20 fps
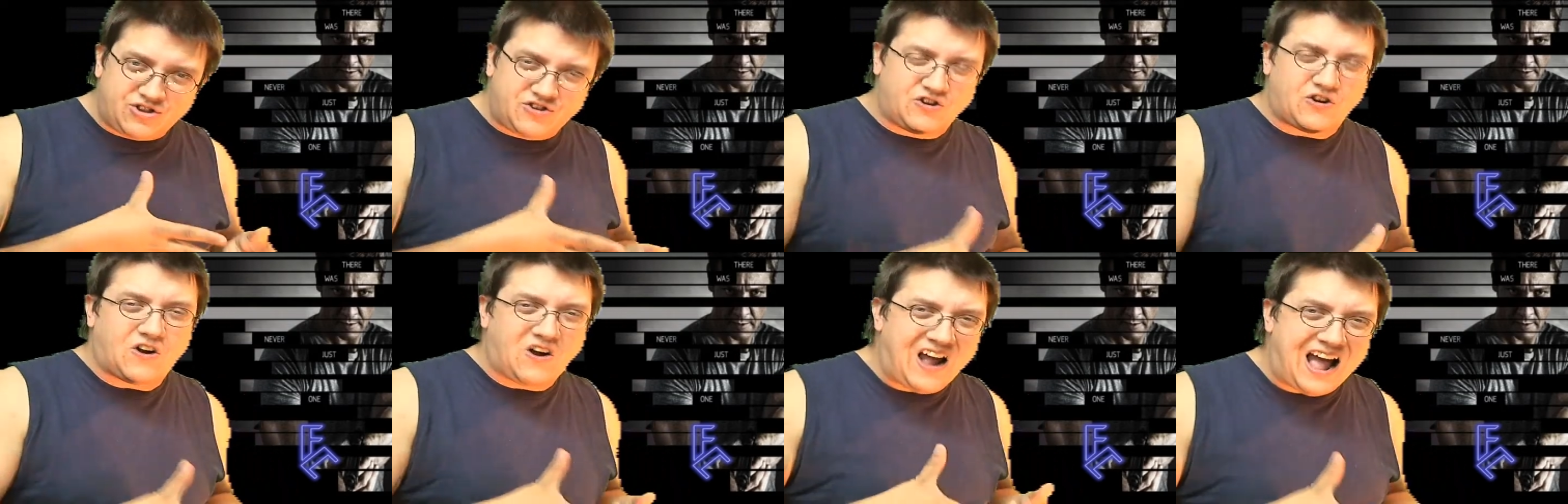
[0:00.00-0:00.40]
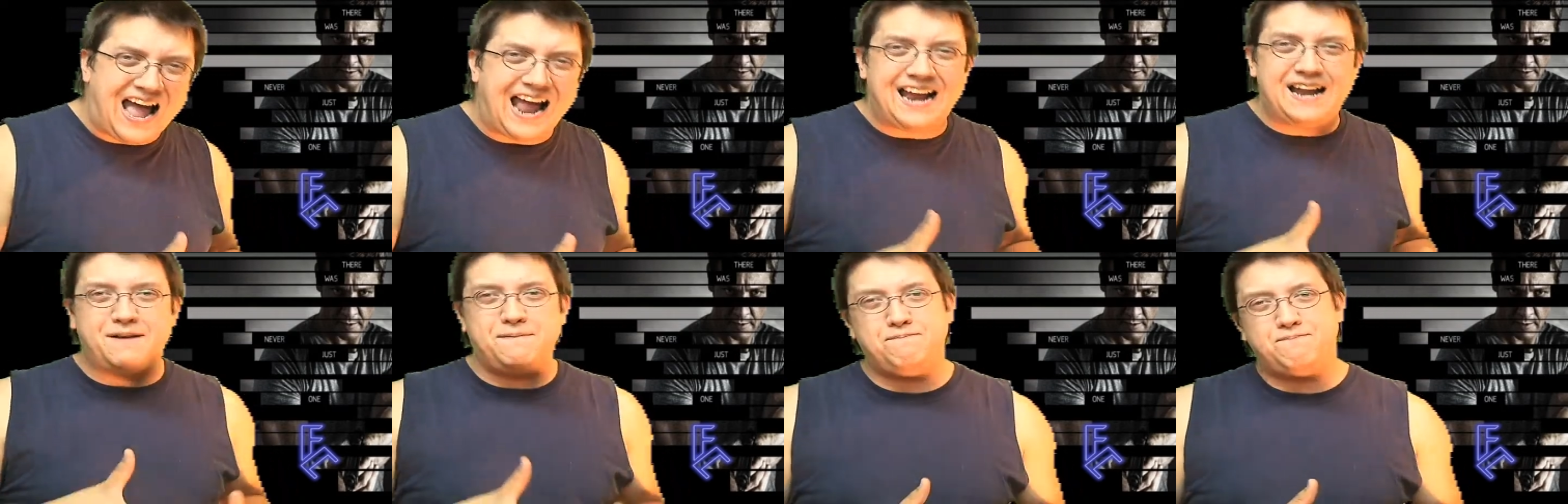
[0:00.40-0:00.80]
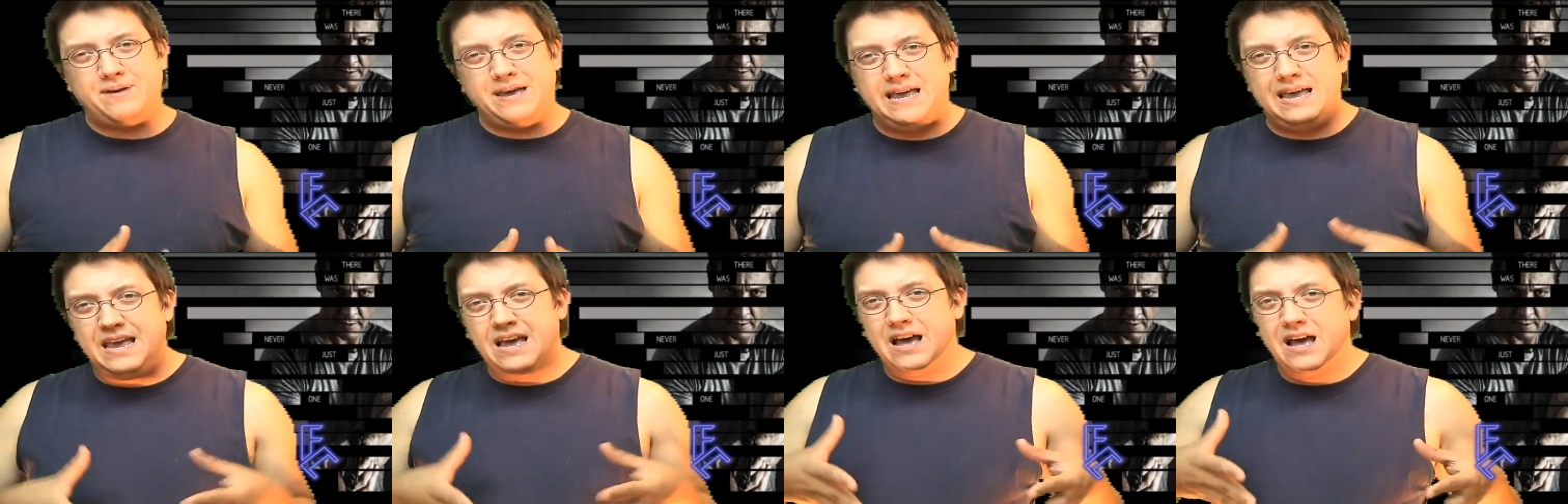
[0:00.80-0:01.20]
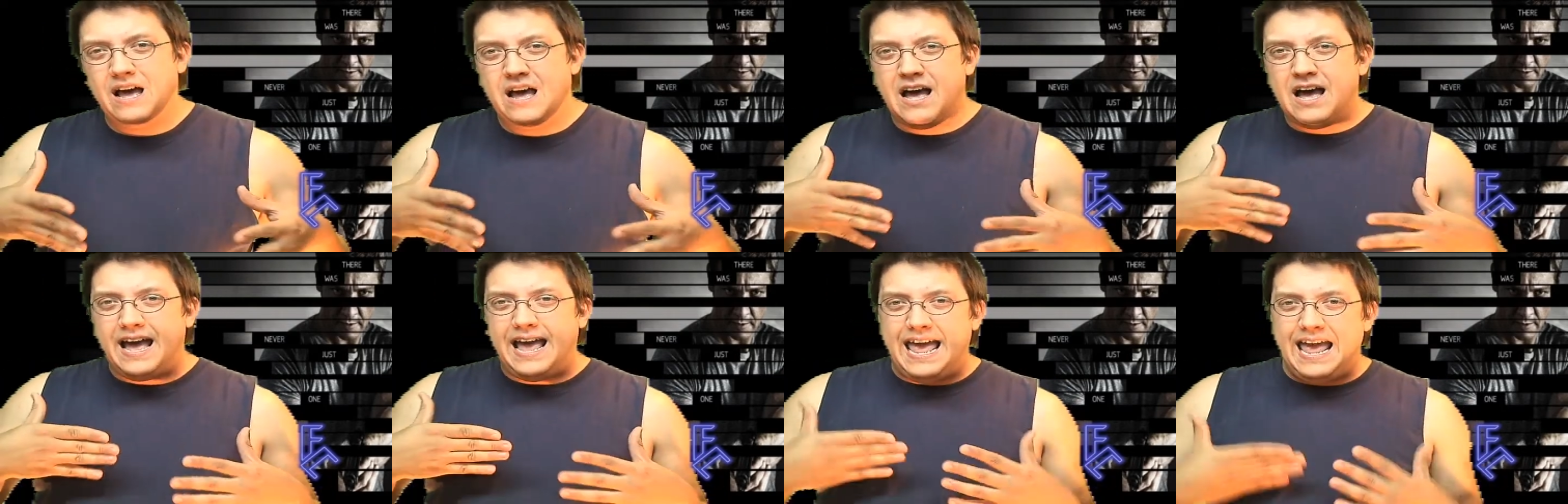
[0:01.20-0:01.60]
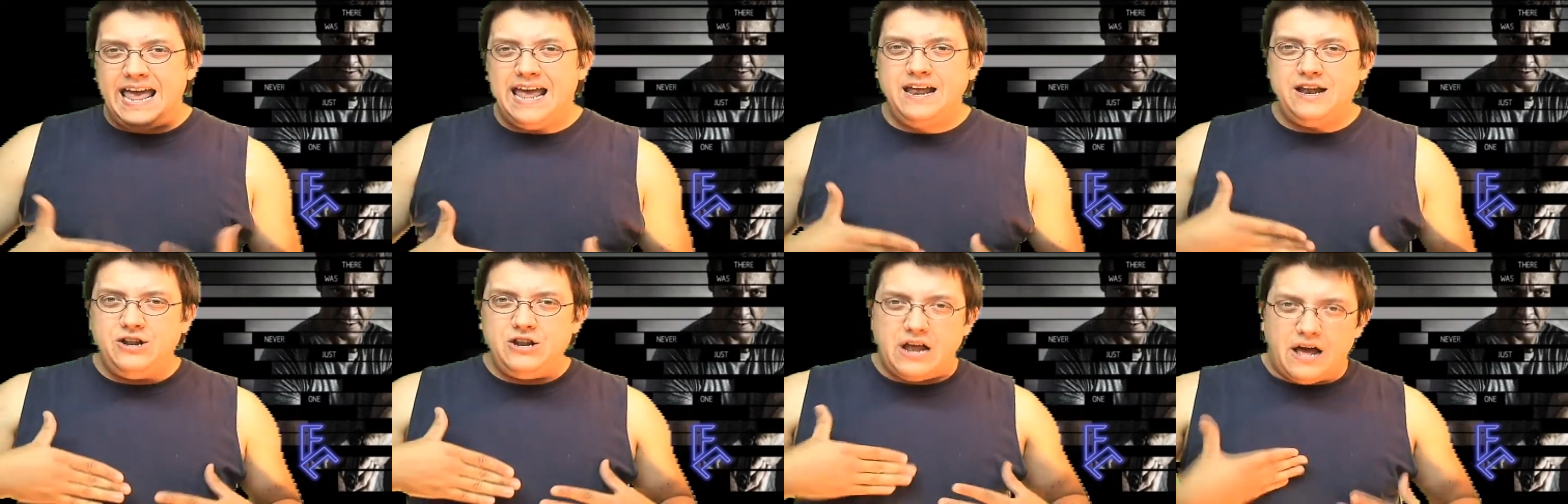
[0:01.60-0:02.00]
try to be
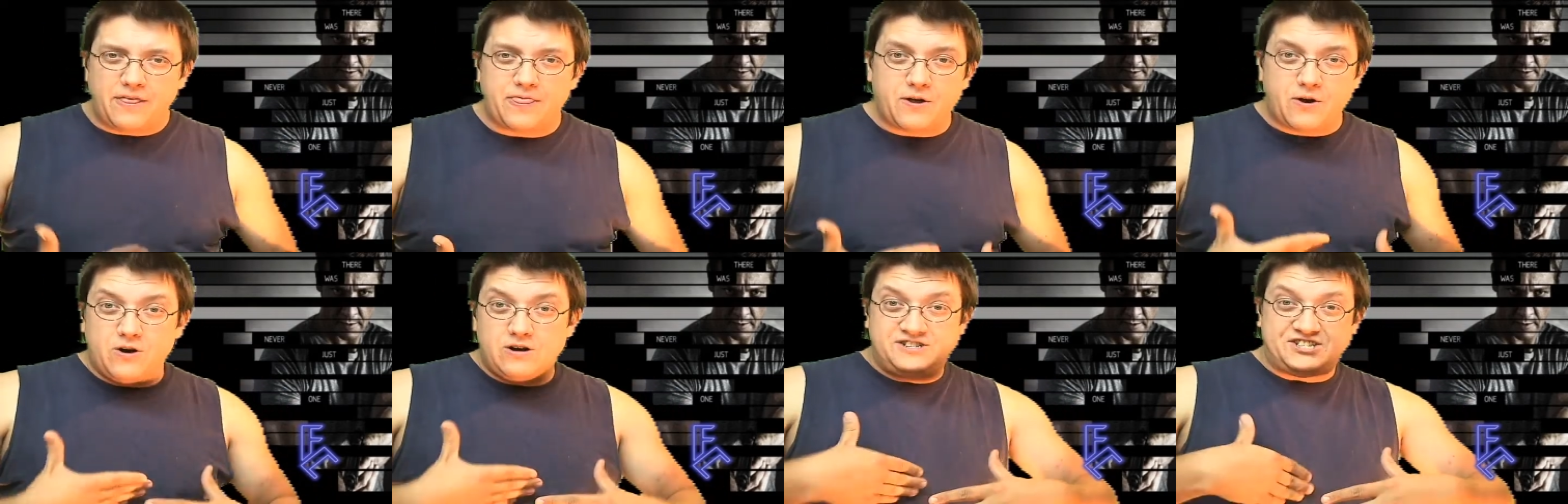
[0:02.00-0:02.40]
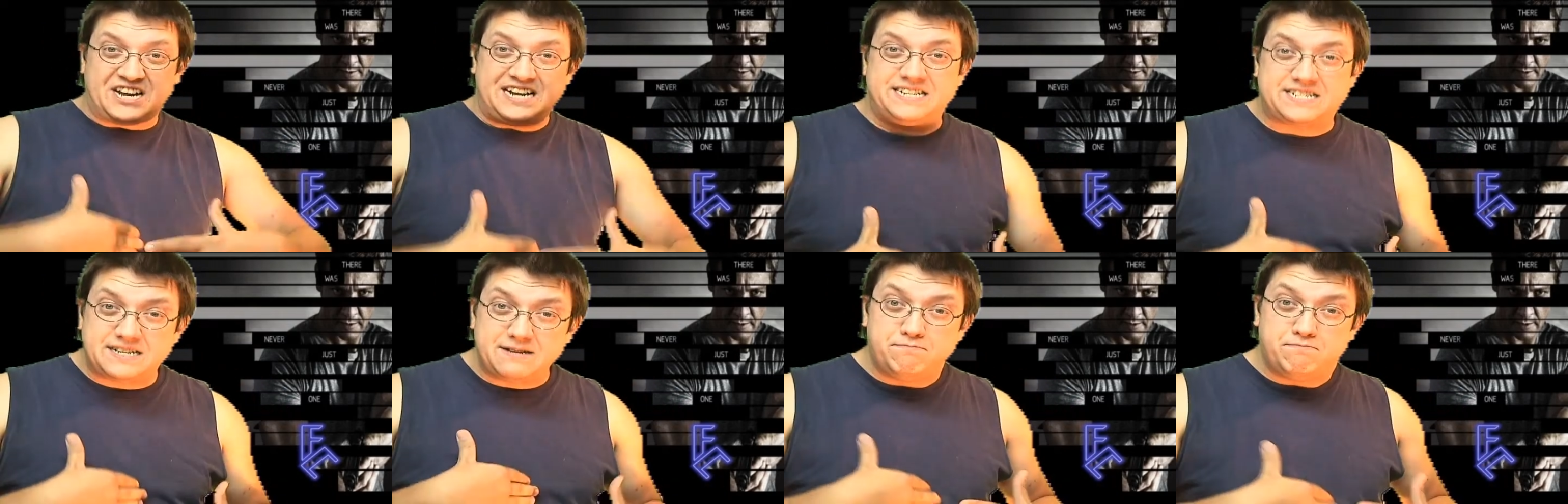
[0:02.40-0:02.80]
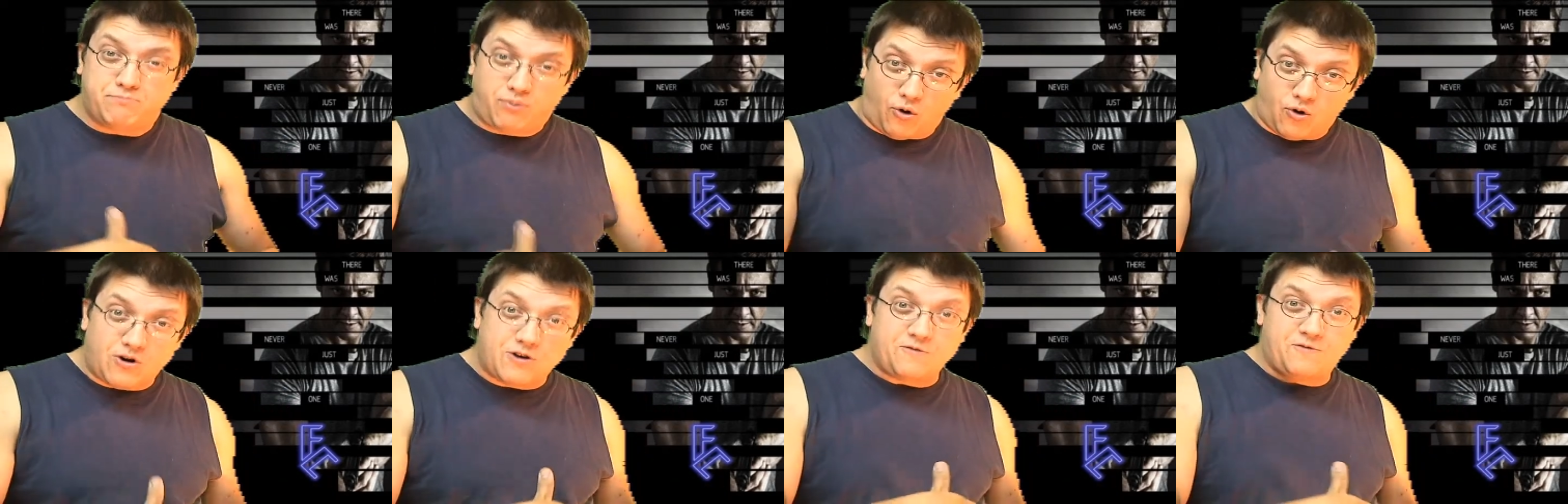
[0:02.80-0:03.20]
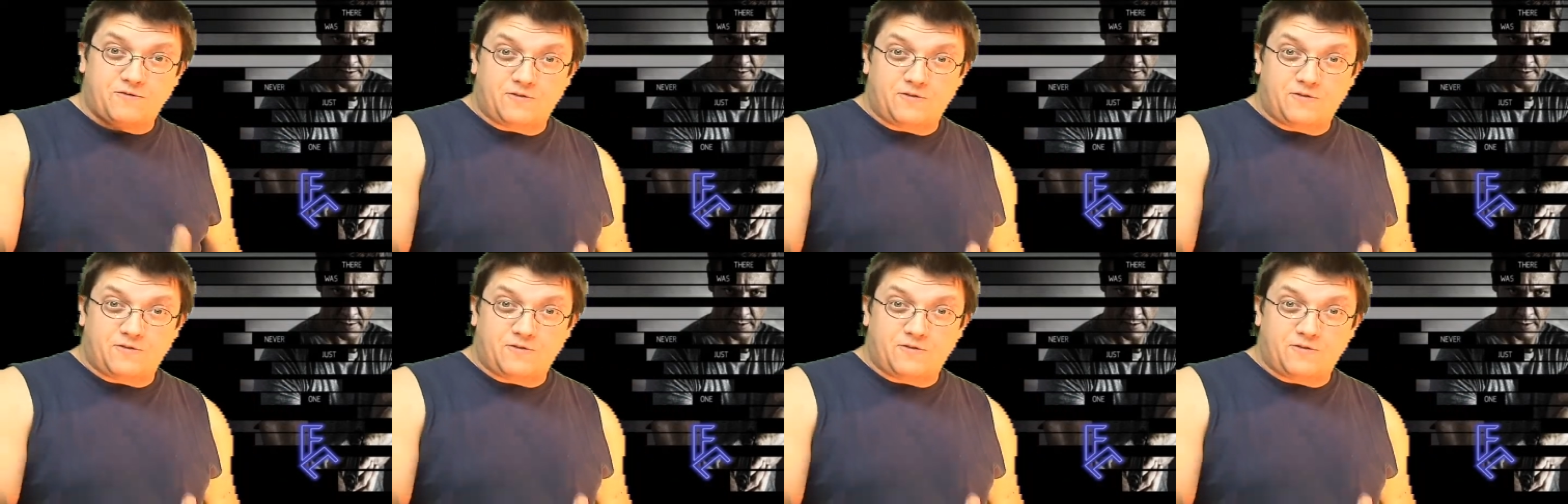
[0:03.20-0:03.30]
another Jason Bourne